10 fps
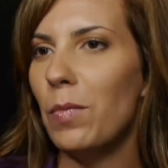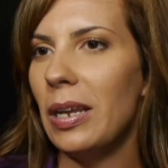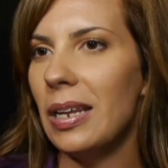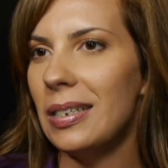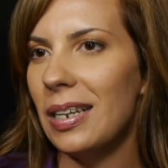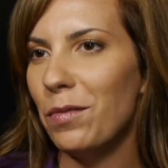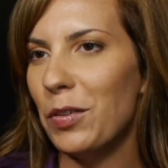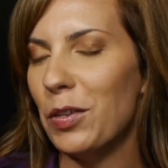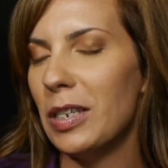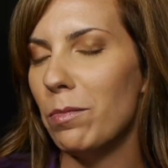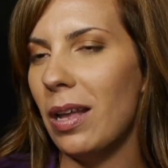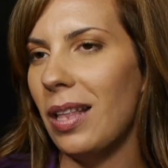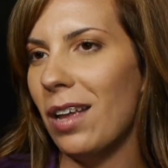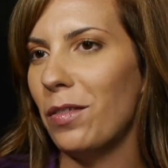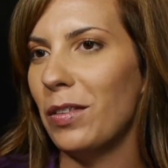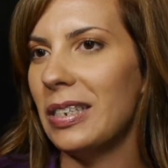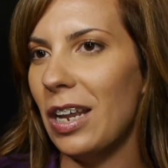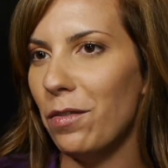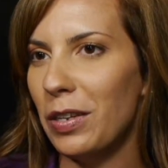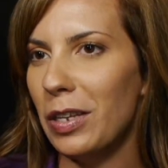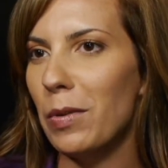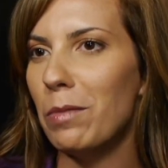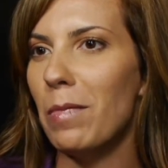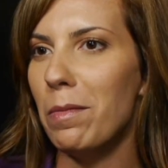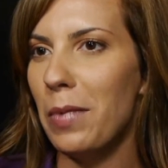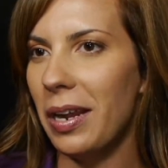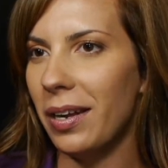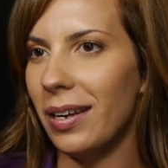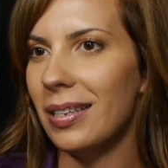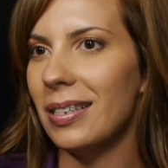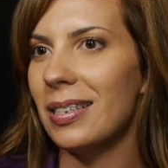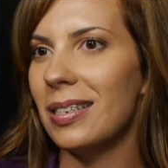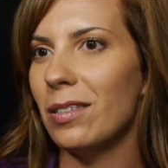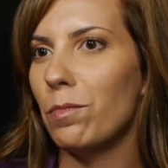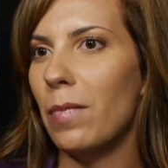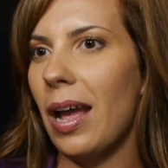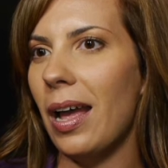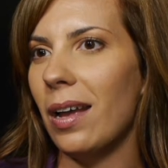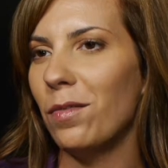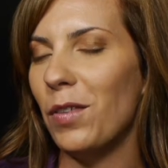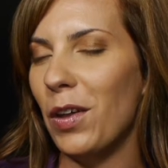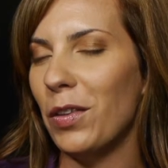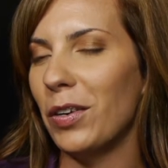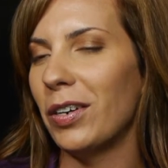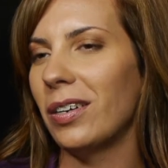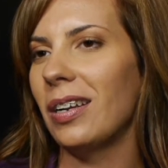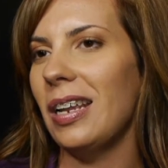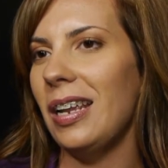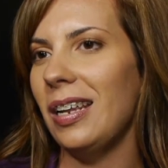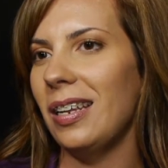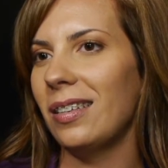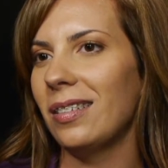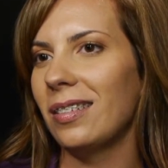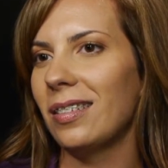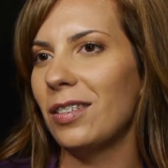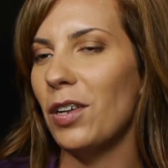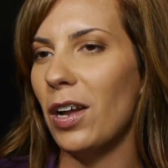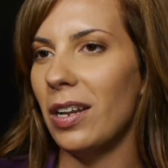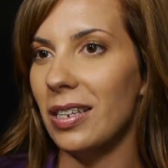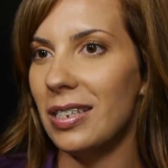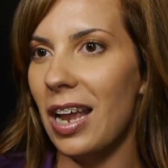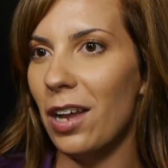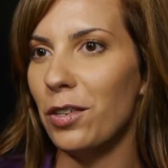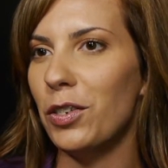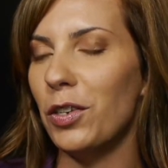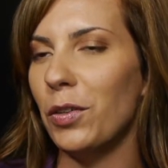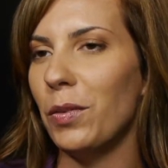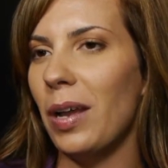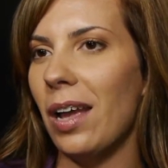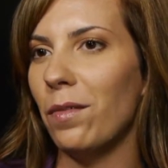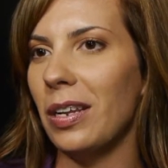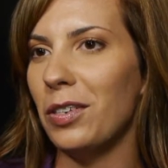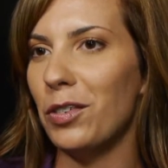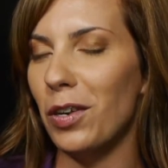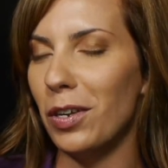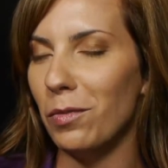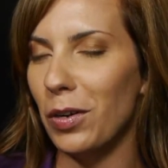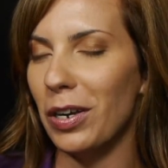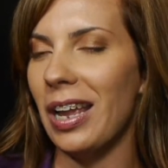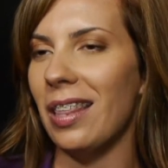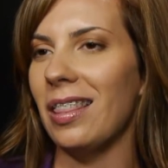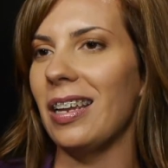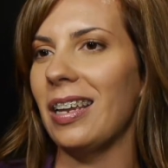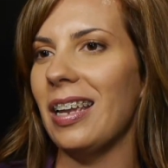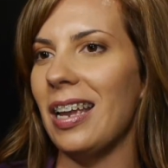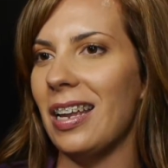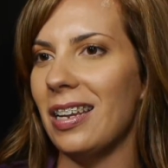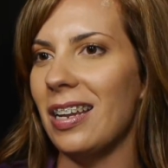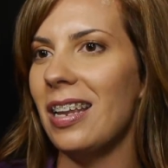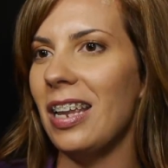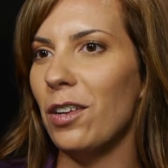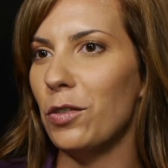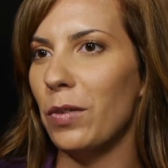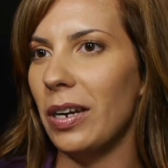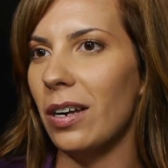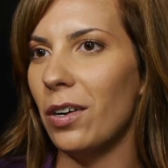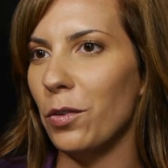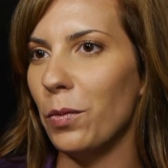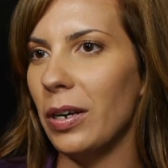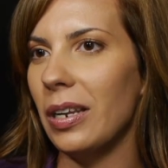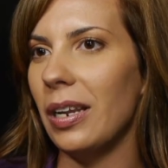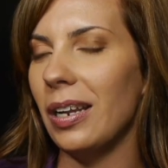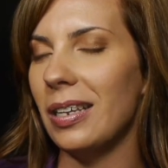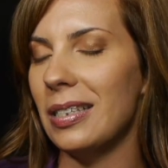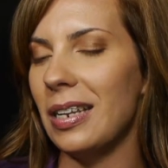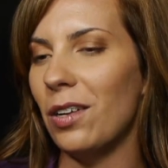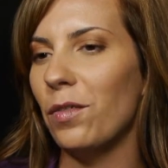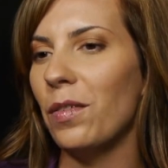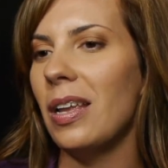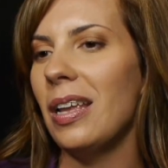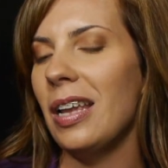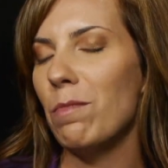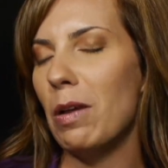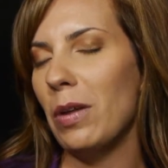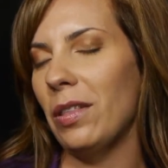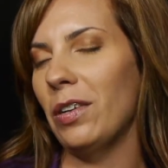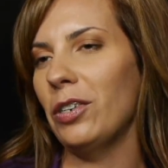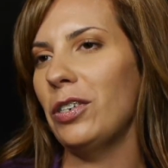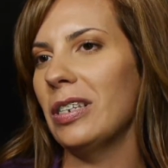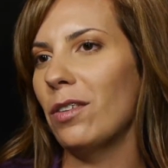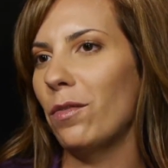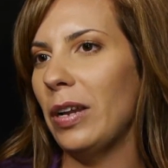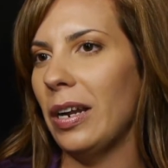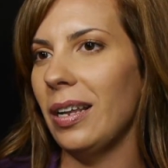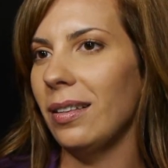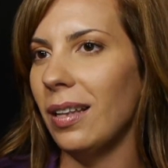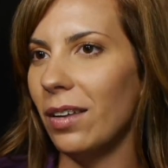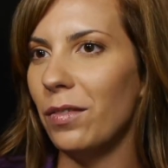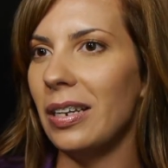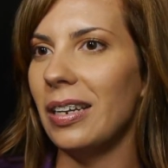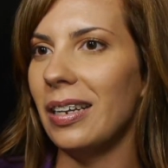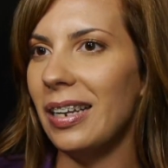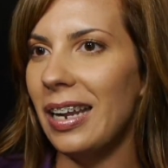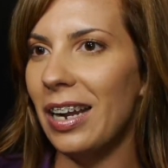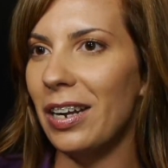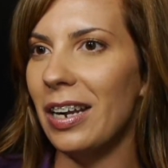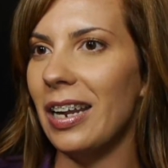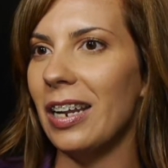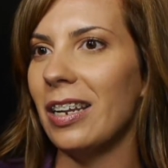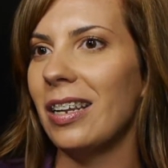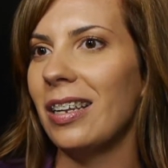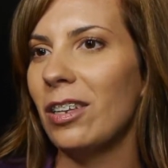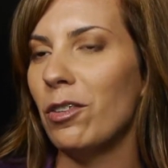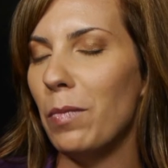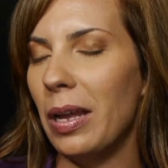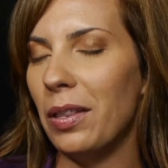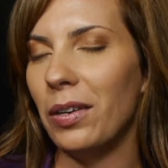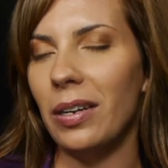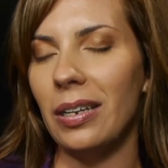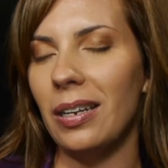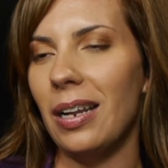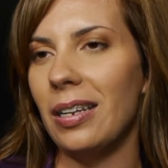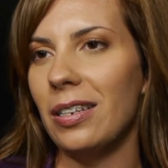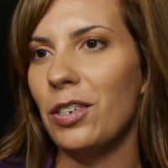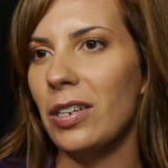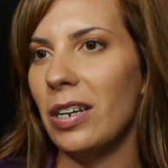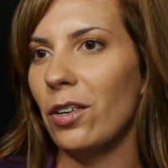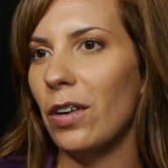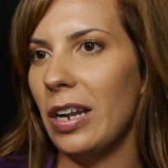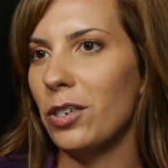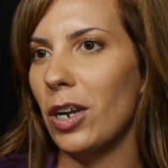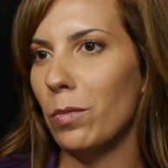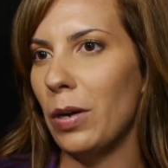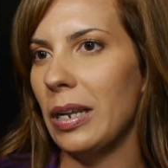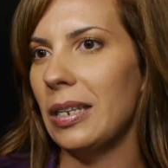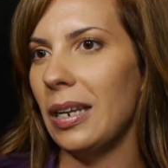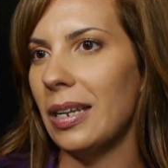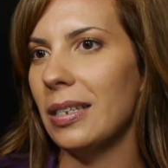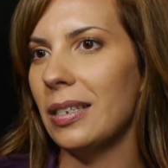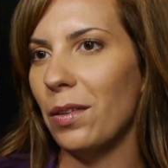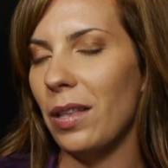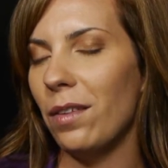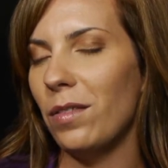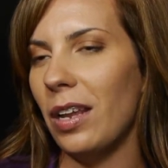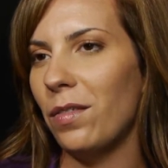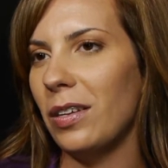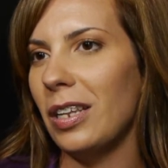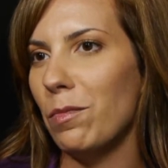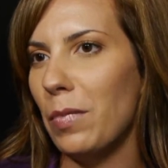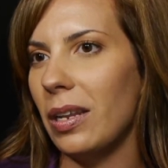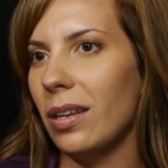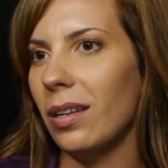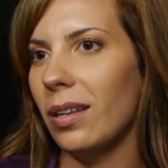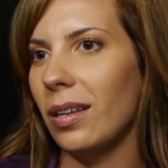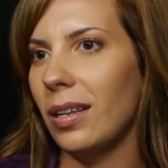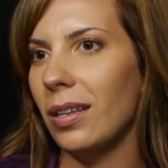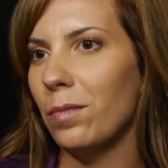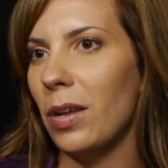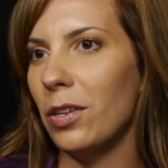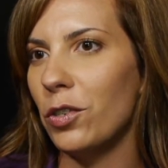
biggest influence in my life has definitely been my parents. My father, he taught us how to have a strong work ethic and he's very hardworking himself. My mother, she's a very loving and caring mother and, and she did a great job raising us, so they've definitely been uh, a